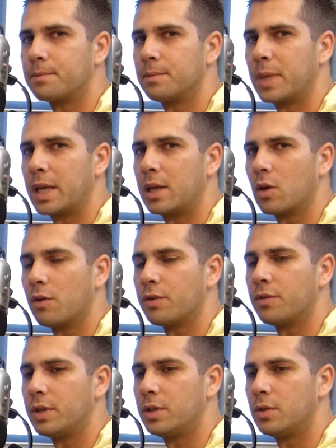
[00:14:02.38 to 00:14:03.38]
beginning of the
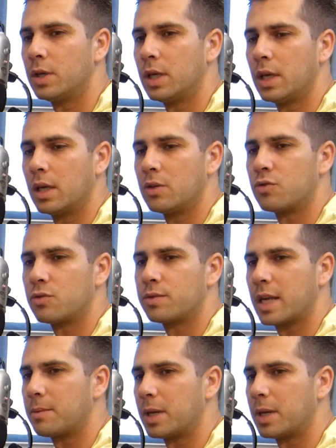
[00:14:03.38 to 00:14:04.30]
video, ten